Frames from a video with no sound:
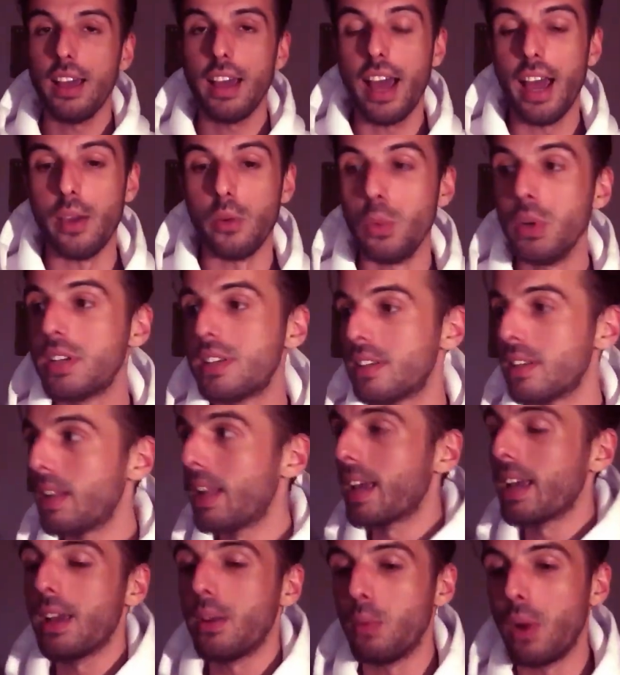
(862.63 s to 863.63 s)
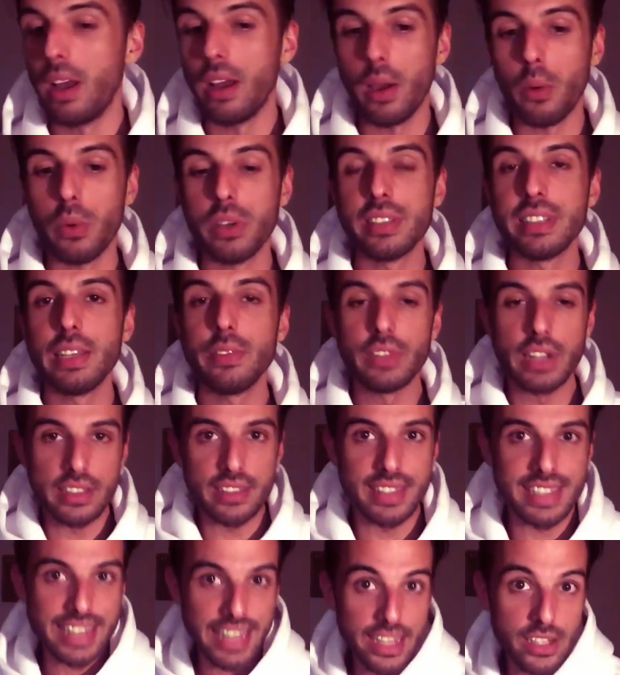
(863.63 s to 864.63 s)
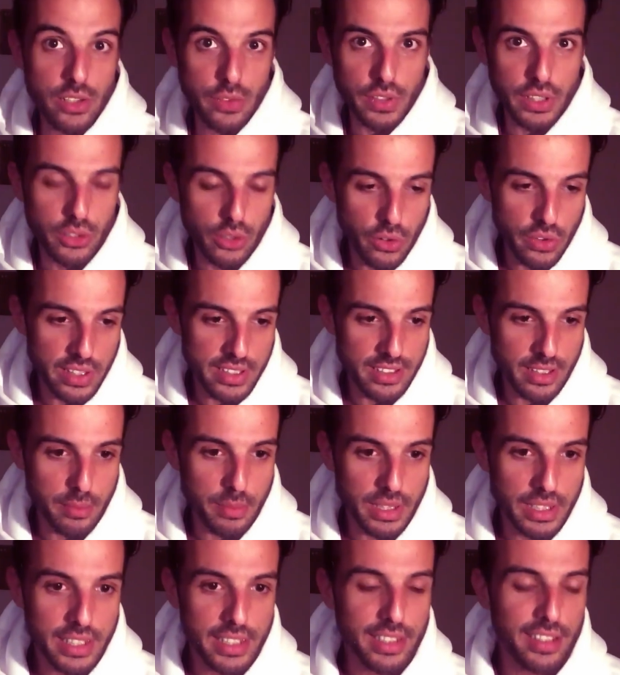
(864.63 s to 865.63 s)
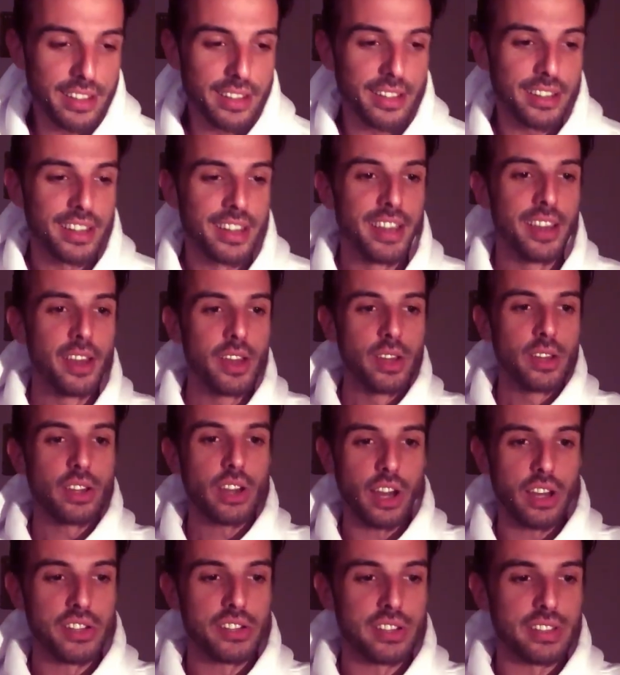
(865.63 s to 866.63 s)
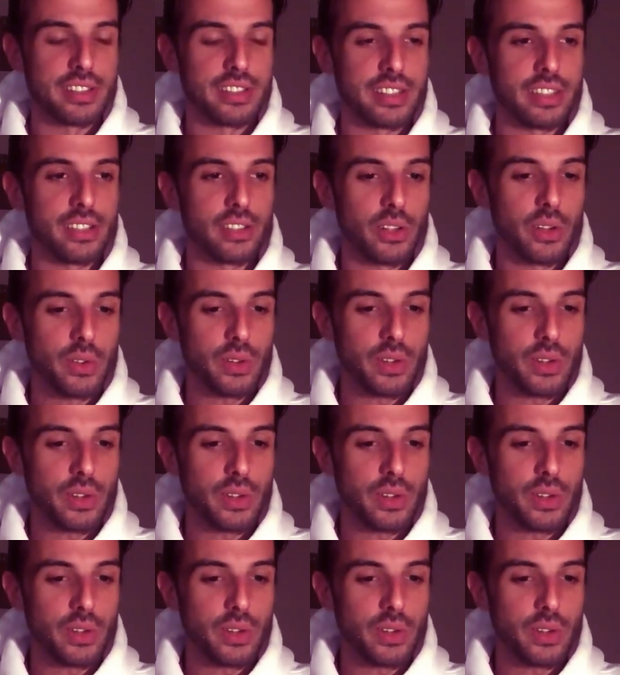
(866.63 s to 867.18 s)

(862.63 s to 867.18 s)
I wish, I wasn't even at the stage of ignoring somebody consciously,